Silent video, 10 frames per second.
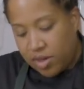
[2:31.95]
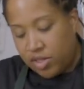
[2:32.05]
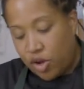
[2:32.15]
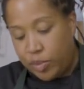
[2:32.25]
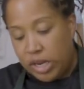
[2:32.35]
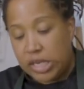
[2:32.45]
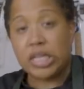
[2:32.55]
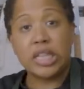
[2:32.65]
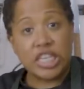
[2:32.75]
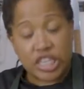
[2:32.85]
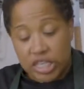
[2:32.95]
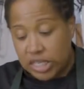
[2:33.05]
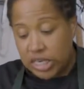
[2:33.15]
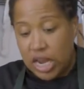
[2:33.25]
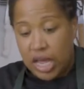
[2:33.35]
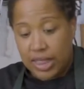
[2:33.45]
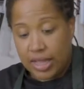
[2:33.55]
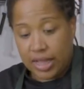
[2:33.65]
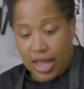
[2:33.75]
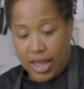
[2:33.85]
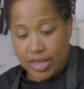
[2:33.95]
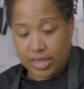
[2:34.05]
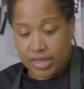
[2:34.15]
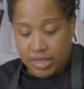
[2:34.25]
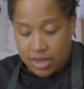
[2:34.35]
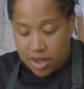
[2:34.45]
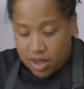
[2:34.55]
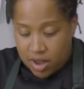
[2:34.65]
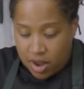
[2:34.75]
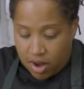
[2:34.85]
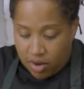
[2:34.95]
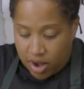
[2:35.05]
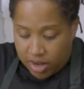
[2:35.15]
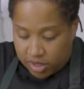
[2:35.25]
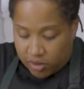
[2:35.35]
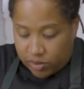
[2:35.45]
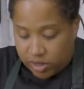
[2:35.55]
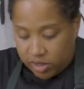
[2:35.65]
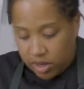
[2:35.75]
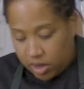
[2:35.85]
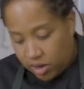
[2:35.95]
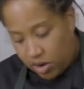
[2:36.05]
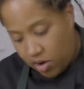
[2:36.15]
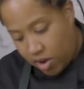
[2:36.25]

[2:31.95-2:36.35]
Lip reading: they'll be delicious nonetheless. All right, so we're just gonna go